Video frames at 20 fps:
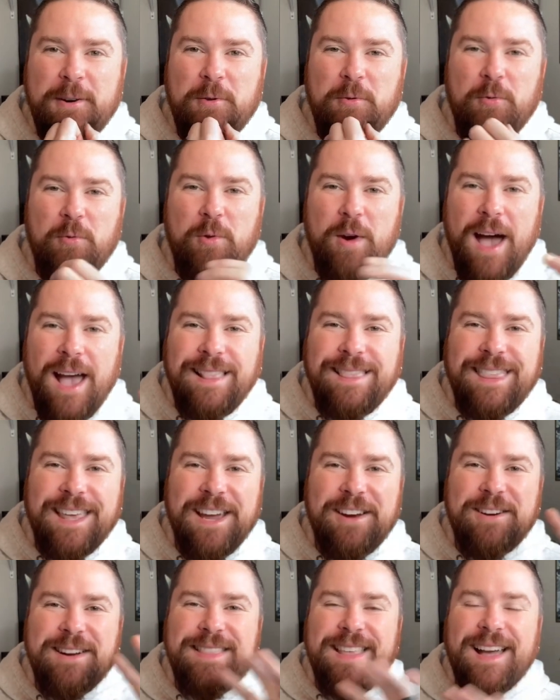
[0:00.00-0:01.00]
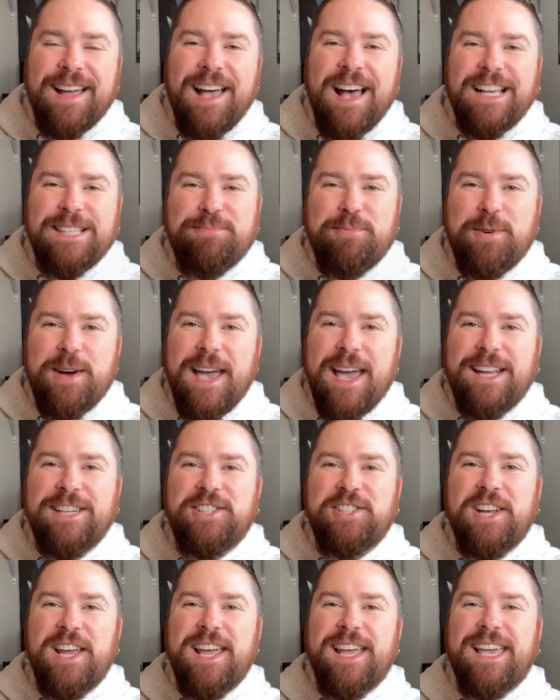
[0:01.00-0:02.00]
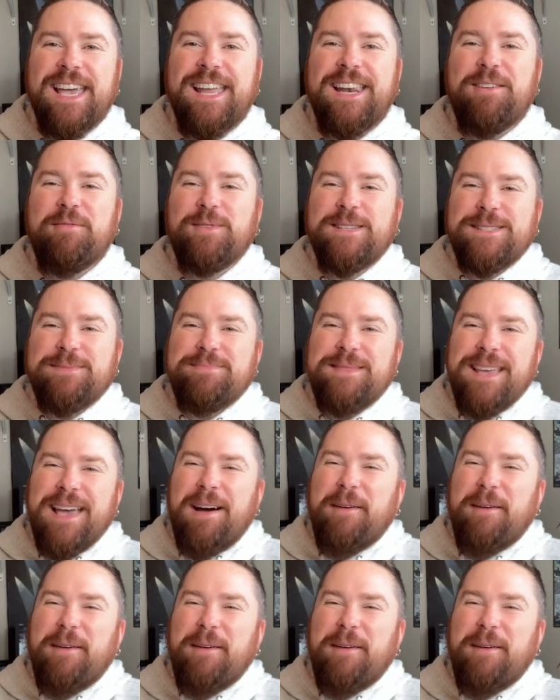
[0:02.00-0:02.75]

right there in that gospel handshake. And it was me.